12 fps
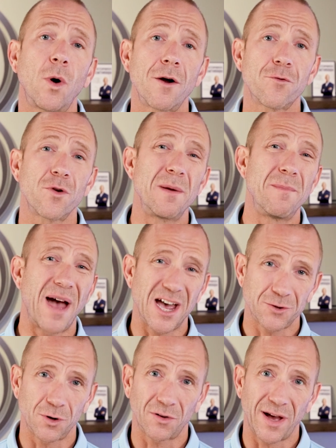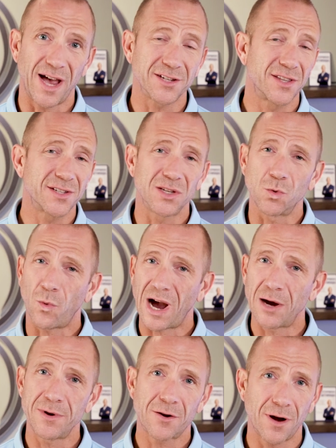to our free masterclass. This is
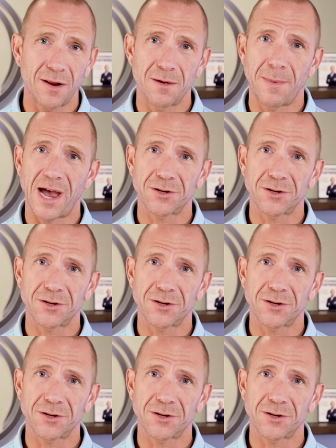why we created the